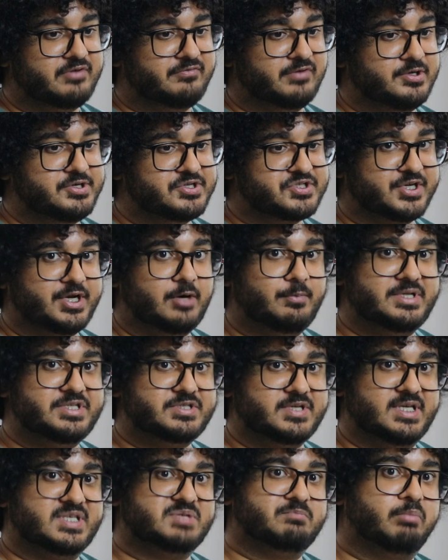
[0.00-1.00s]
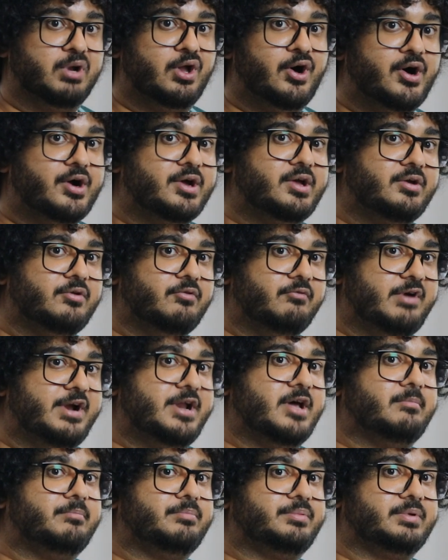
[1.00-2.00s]
evolution, I went to his blog,
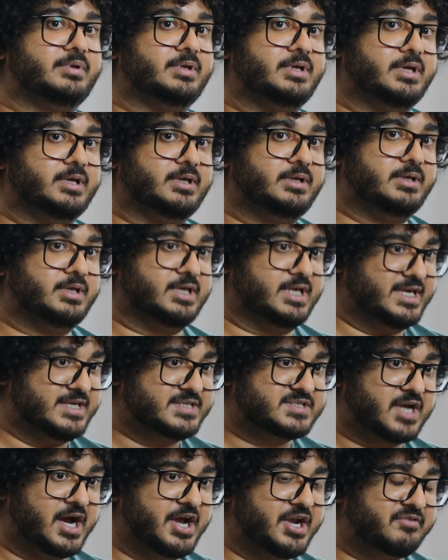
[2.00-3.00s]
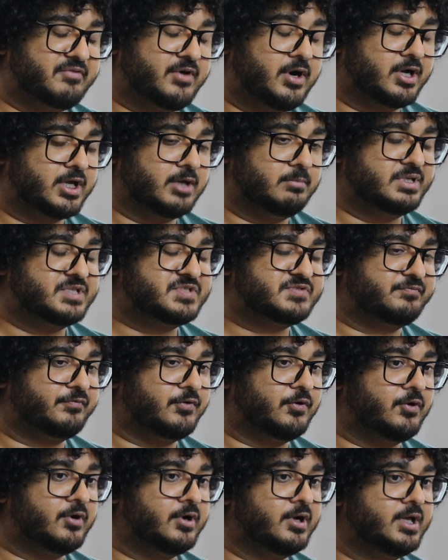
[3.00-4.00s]
read up his kind of arguments
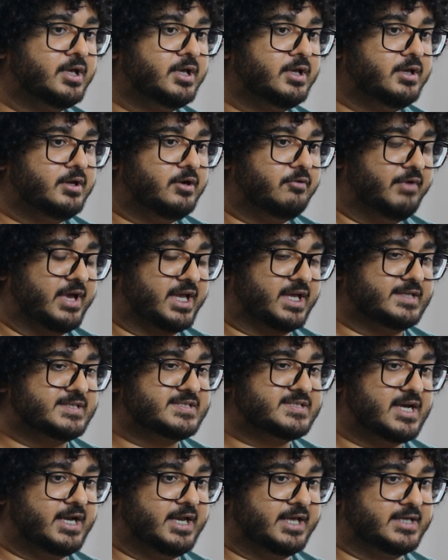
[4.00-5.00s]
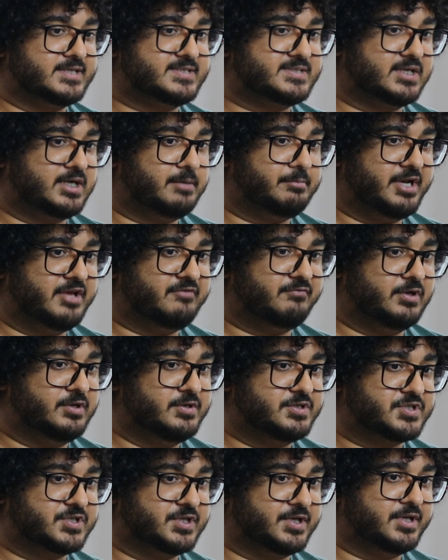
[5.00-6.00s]
for reconciling Islam and
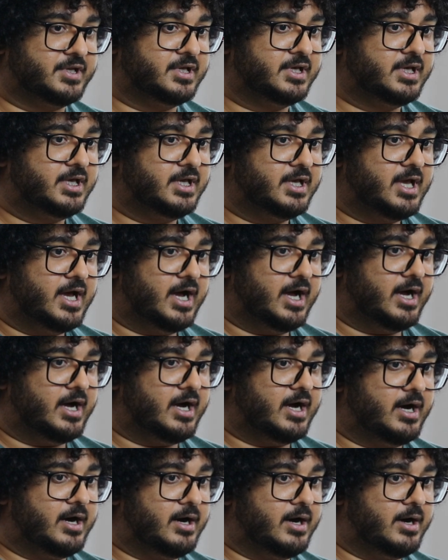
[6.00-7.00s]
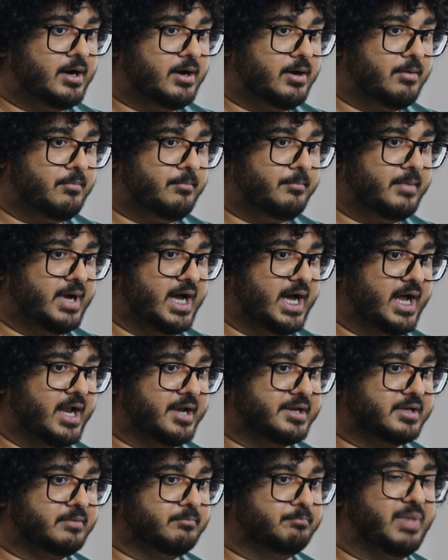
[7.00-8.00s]
evolution.
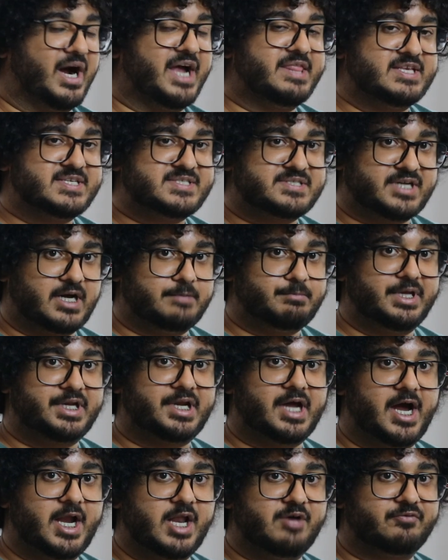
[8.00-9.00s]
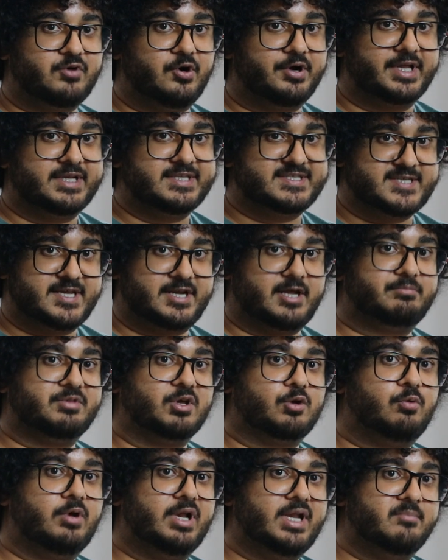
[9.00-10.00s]
And by this time, he had kind of gone and set up
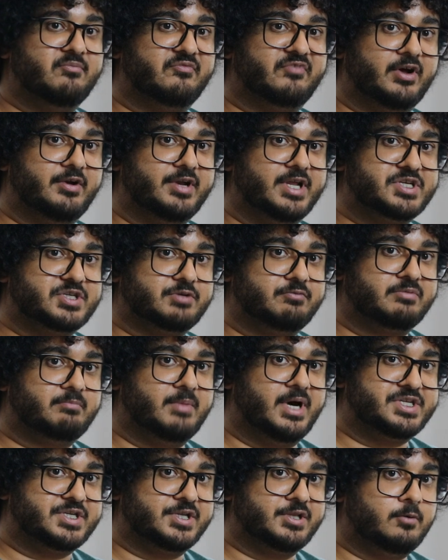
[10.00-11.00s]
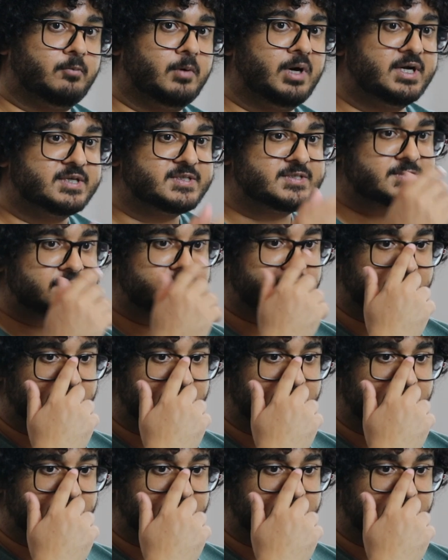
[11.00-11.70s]
the Quilliam Foundation with Majid Nawaz.